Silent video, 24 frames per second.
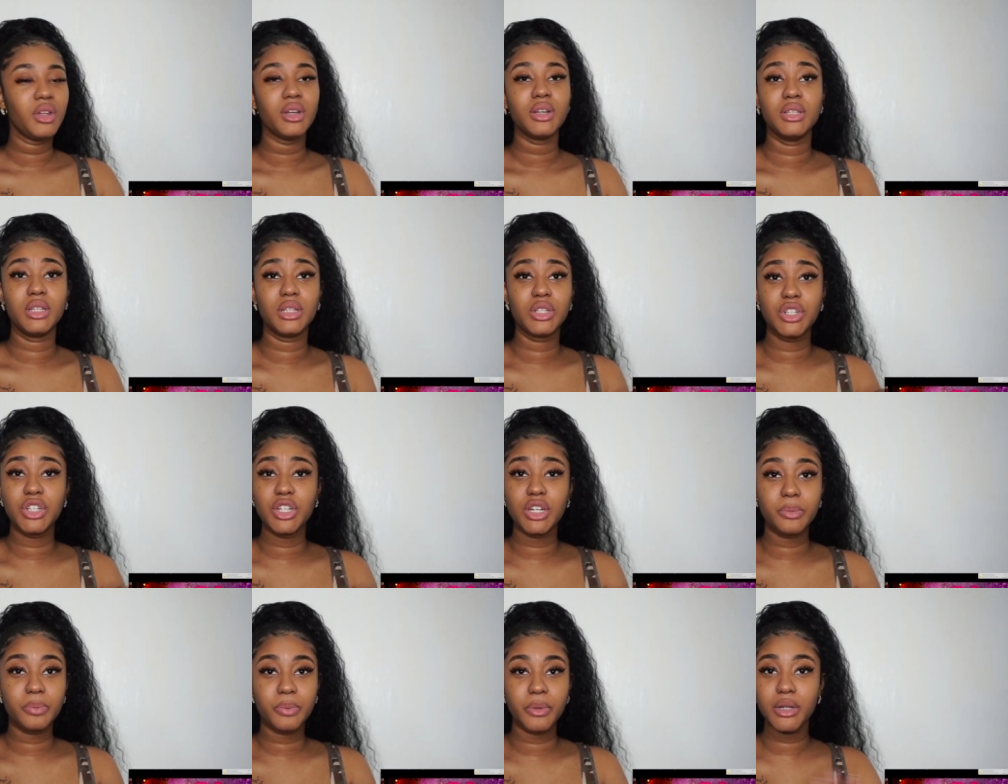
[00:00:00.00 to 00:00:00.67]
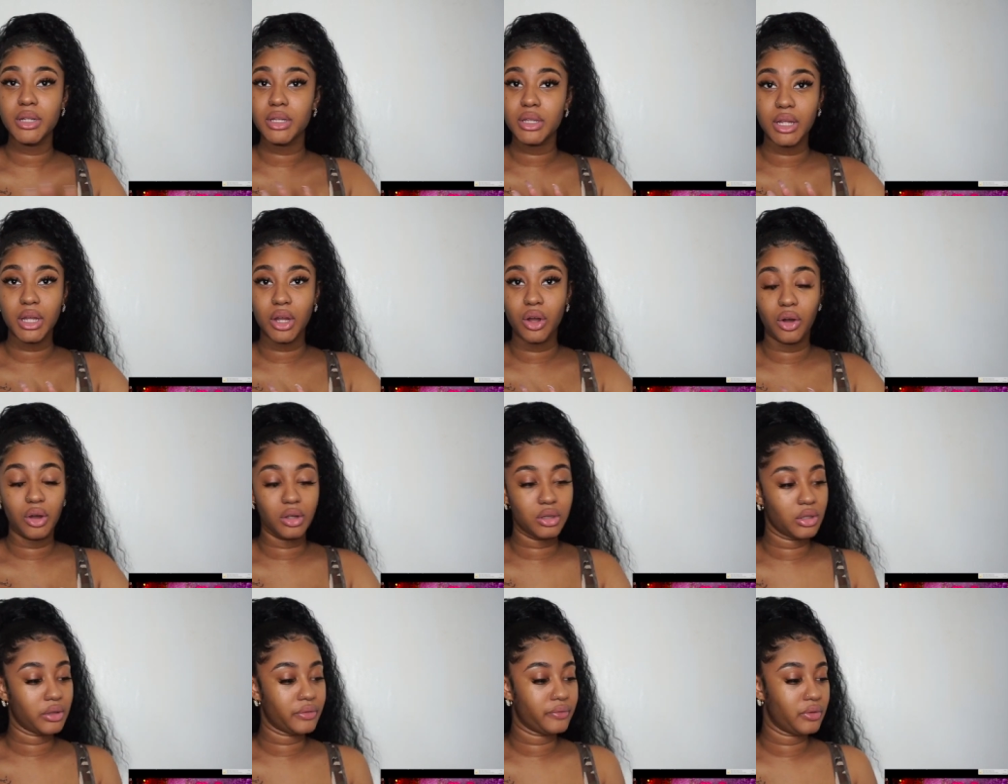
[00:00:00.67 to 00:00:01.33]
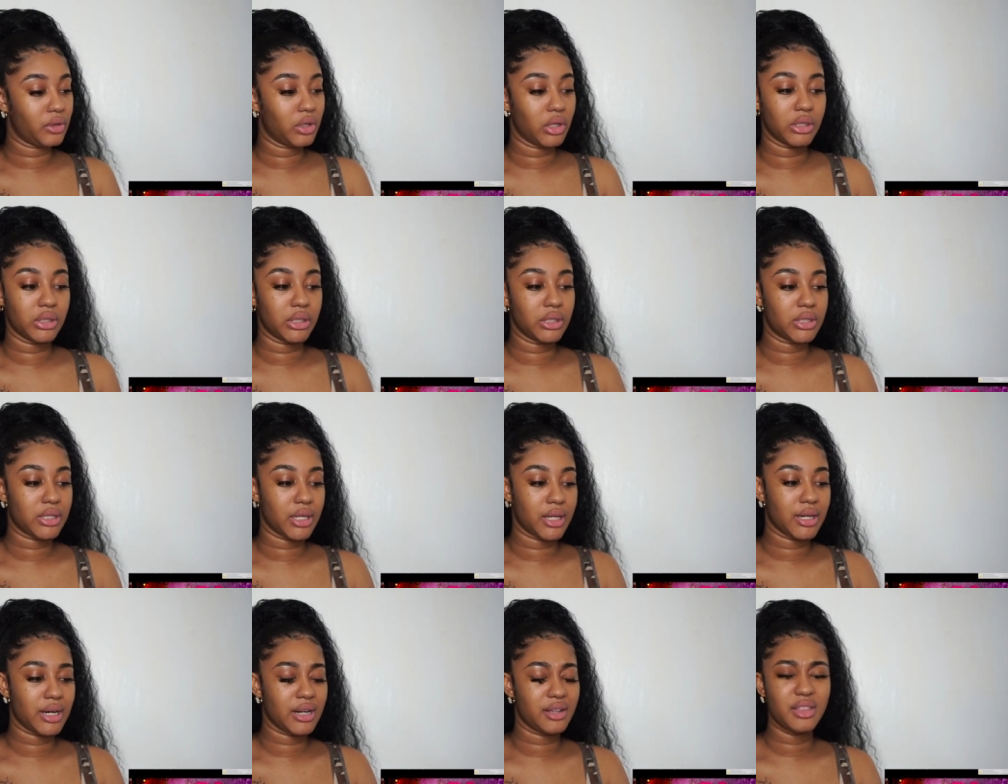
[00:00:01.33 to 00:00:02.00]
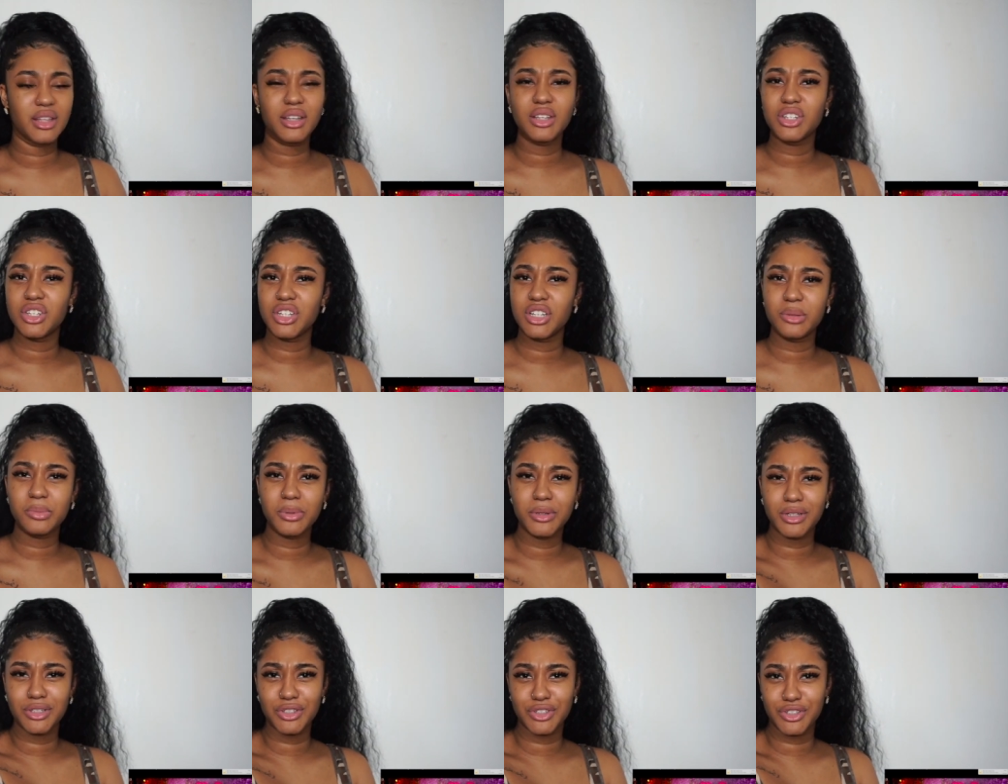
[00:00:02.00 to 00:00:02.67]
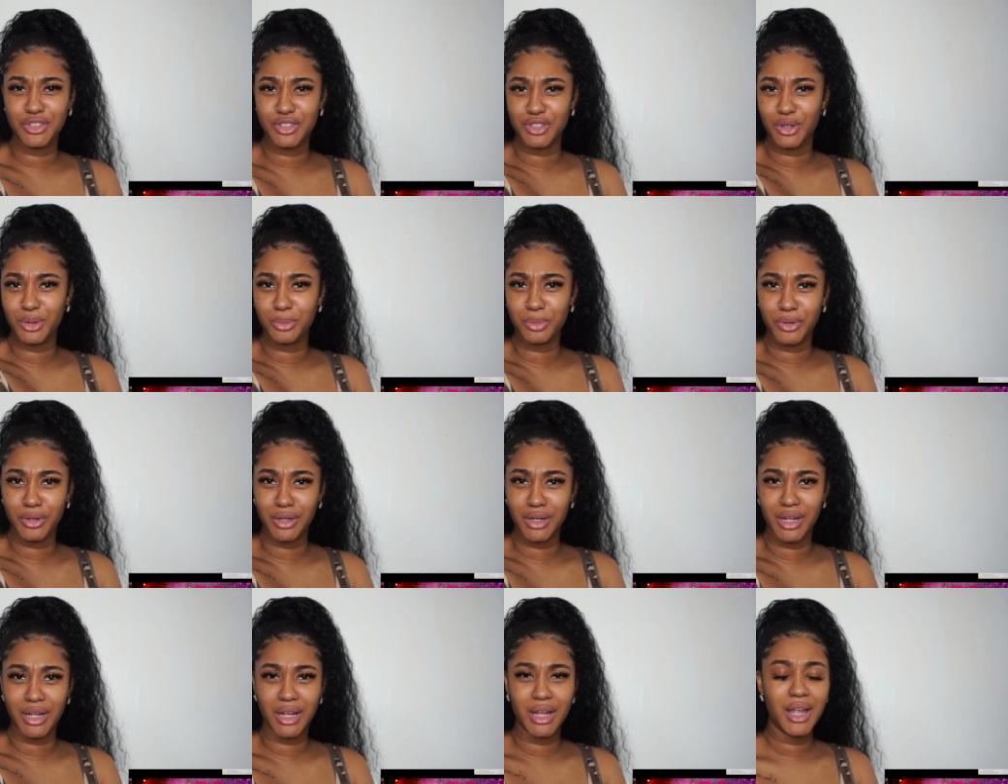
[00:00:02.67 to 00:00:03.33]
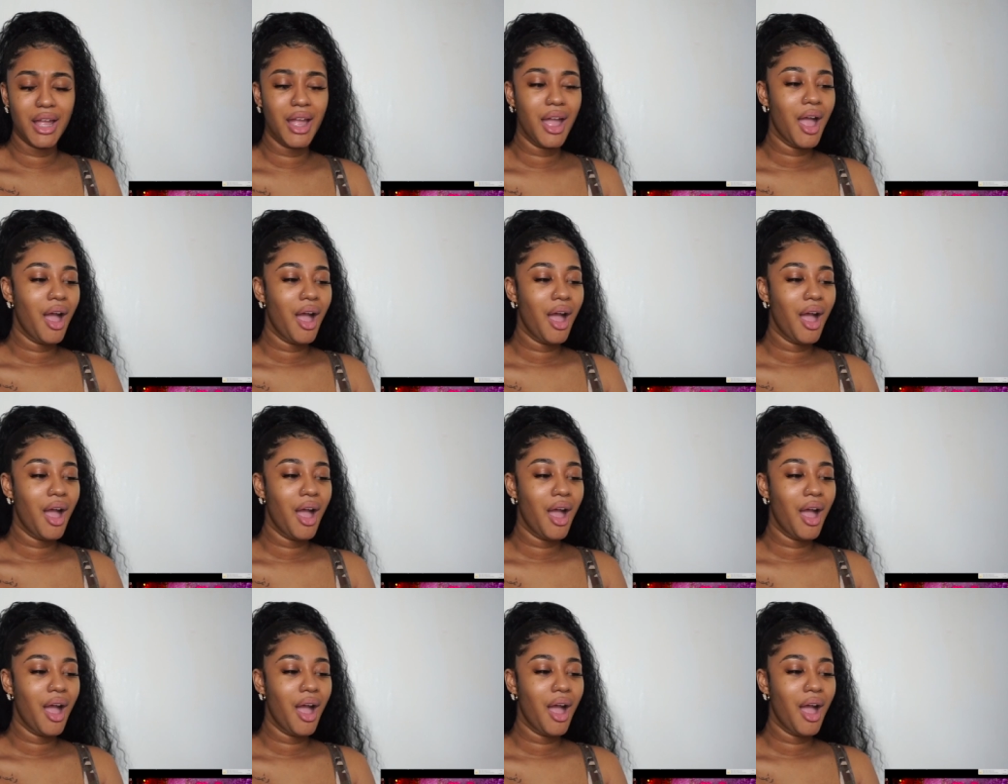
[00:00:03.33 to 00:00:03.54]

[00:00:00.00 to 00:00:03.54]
The cheetah print, they all look flawless. And I think cheetah print is just so pretty